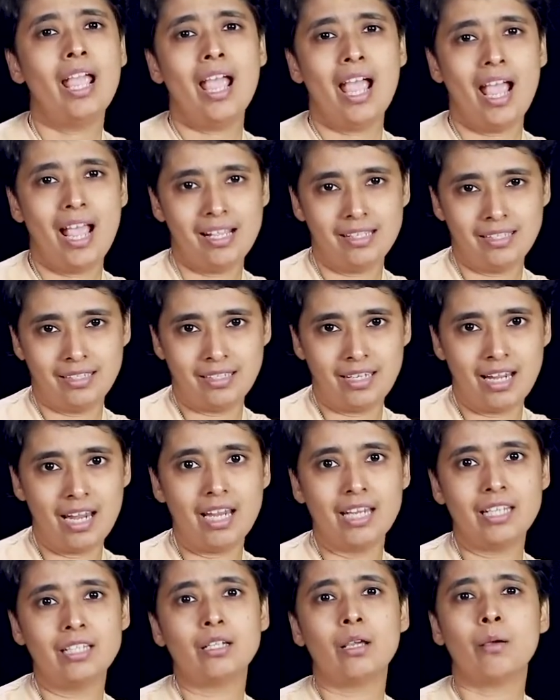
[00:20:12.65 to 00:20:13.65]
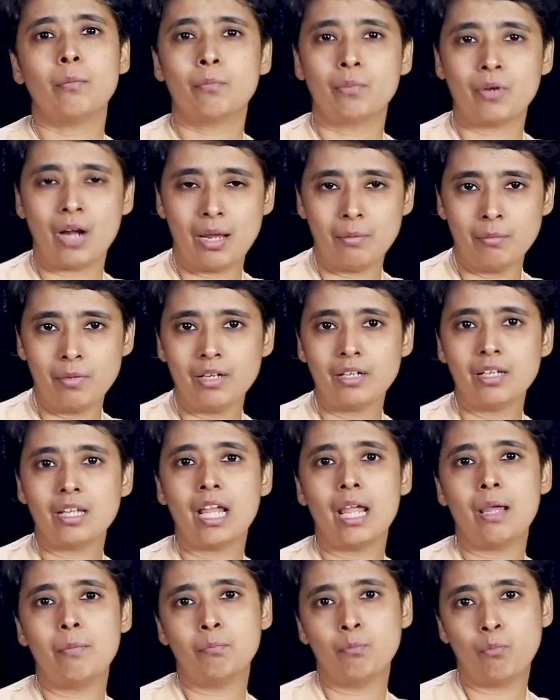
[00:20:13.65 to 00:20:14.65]
has gained primary
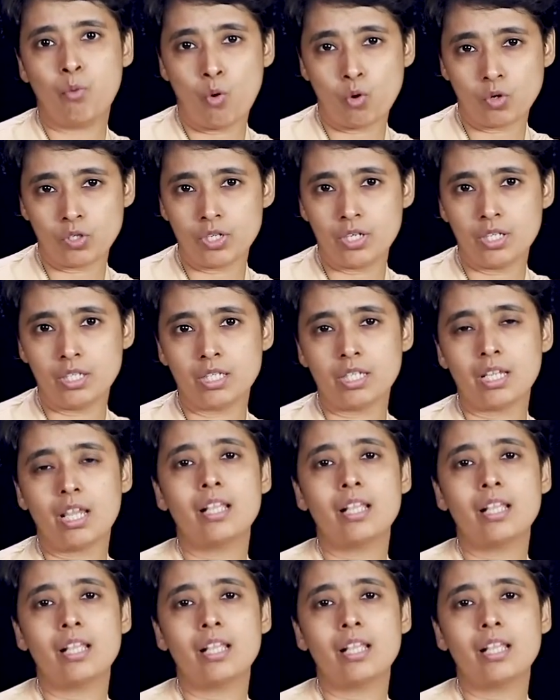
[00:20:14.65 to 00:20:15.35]
importance